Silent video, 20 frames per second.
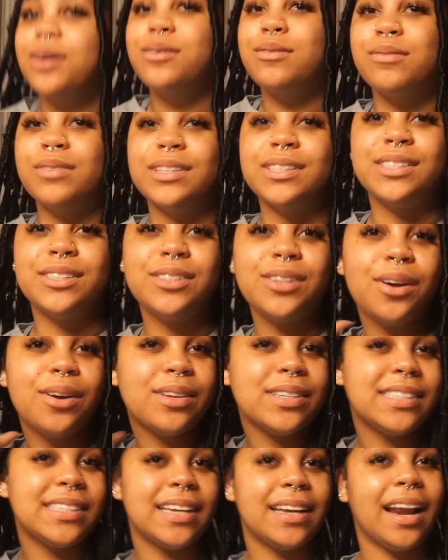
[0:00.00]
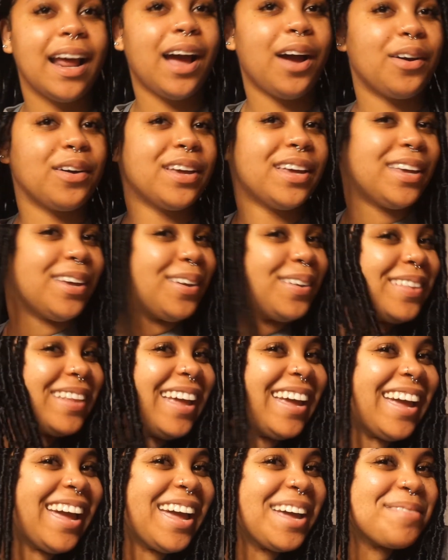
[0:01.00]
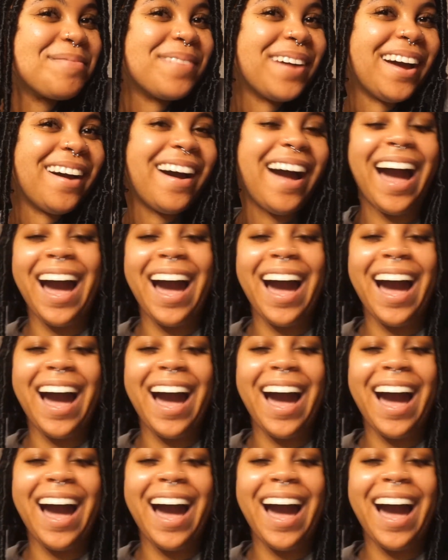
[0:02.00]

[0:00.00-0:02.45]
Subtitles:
result and how cute they came out.